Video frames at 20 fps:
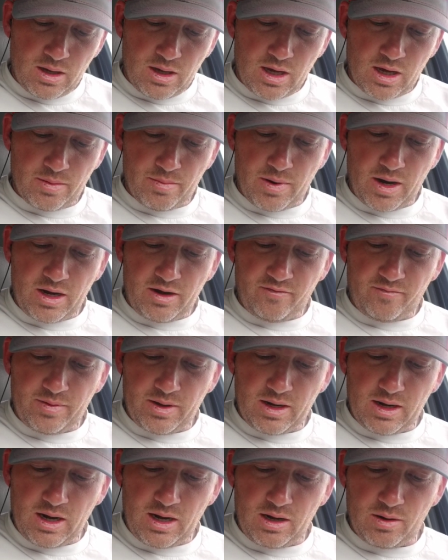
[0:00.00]
It might have
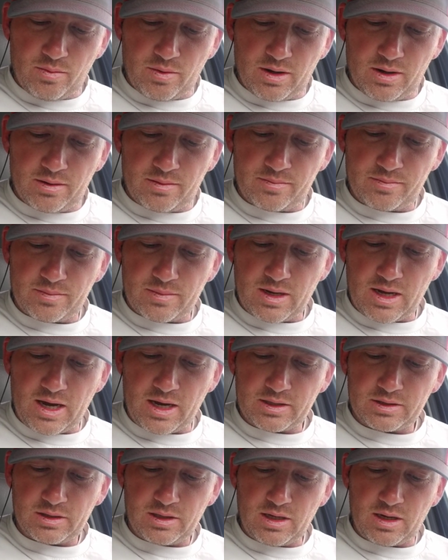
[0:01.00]
been anyone.
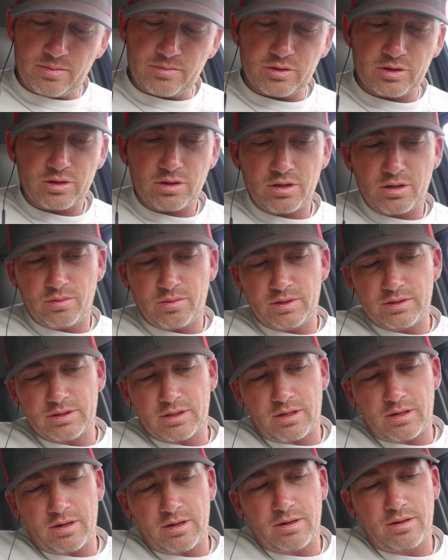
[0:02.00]
Actually, I'm sure it was
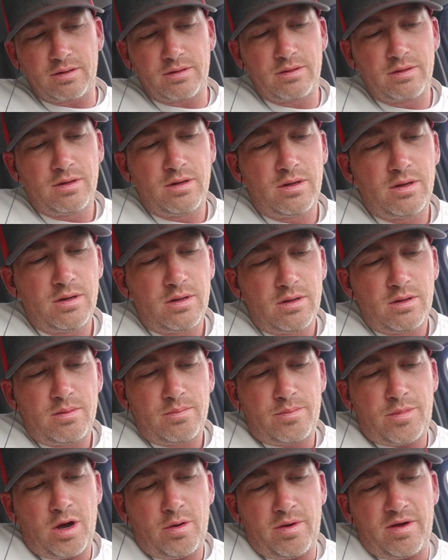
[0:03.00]
our
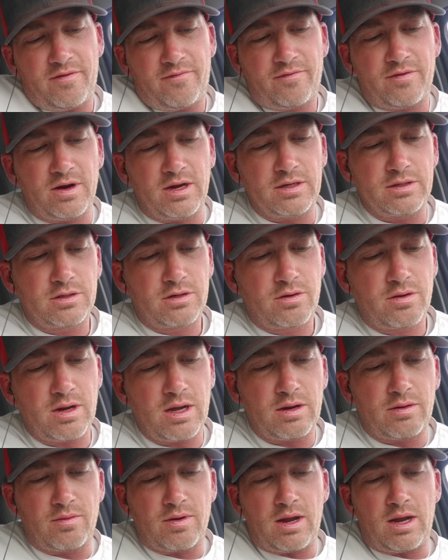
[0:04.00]
poet friend,
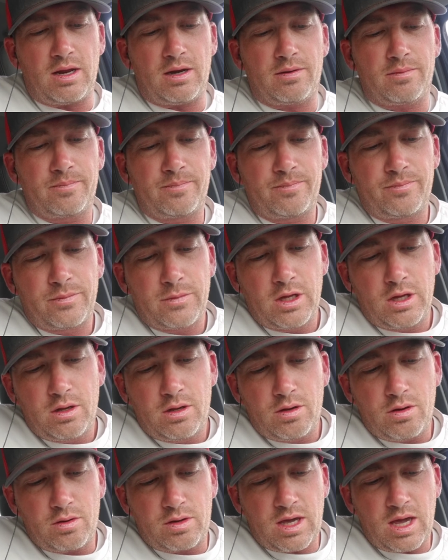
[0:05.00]
Craig Raine,
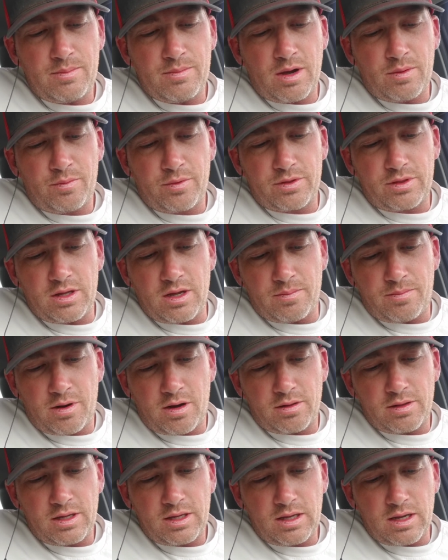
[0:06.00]
who came up with the
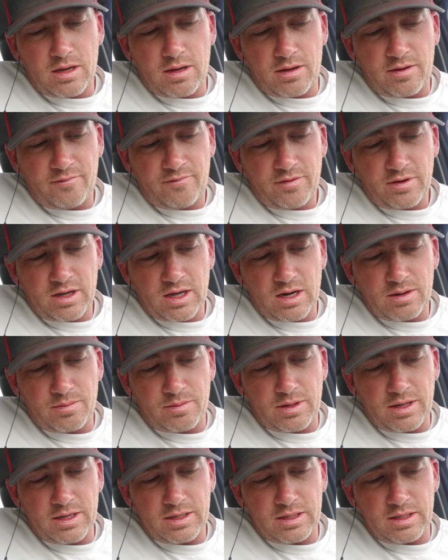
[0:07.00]
appalling yet
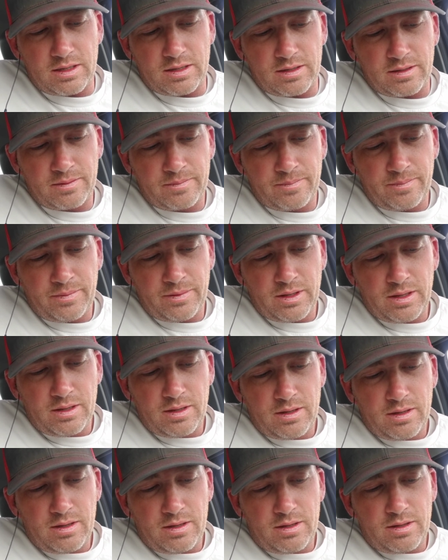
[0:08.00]
unforgettable idea
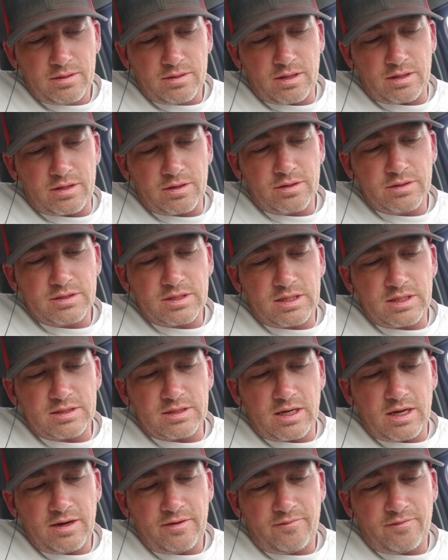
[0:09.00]
that there is a
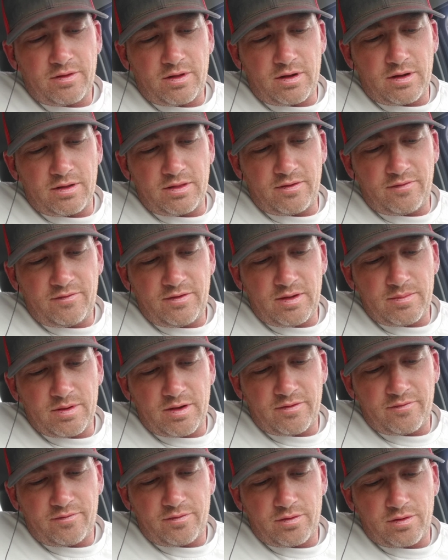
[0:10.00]
design flaw in the
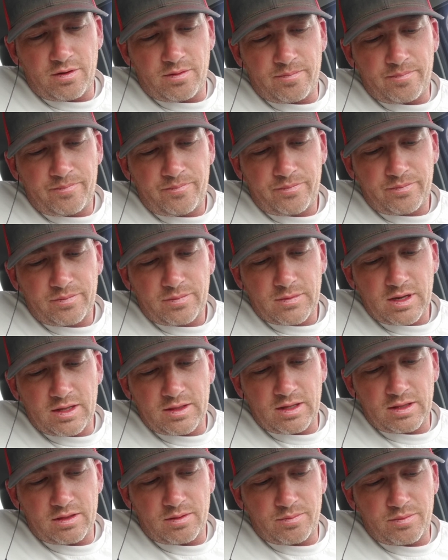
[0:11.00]
female form, and
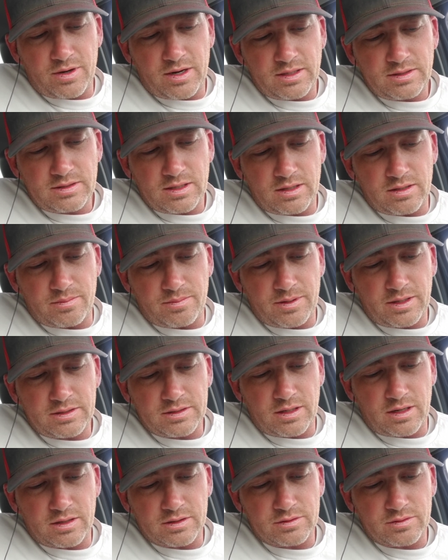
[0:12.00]
that the breasts and the
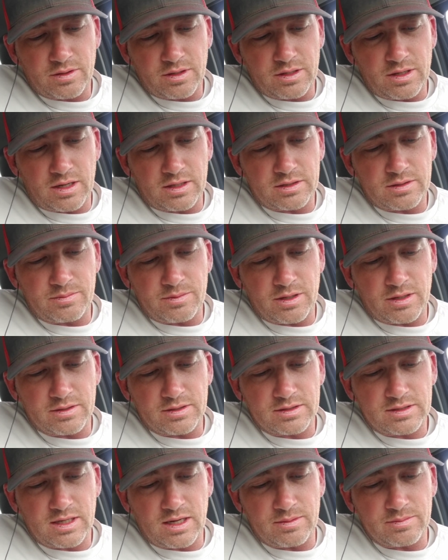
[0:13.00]
buttocks really ought to be on the
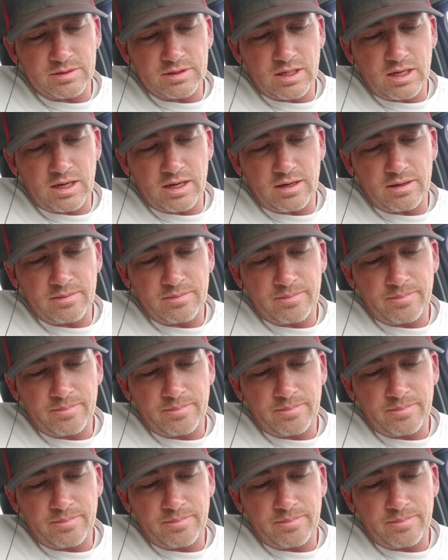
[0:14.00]
same side.